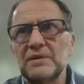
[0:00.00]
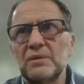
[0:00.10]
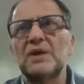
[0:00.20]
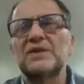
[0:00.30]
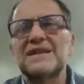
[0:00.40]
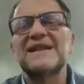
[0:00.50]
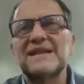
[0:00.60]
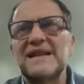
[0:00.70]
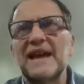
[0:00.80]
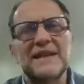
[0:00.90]
What does it
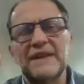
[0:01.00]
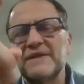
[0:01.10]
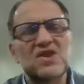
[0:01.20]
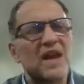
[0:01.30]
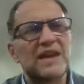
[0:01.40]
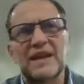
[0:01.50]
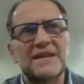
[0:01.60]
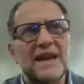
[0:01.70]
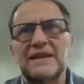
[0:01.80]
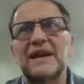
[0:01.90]
say? David's shaking
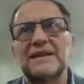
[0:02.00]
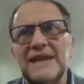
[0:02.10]
his head there.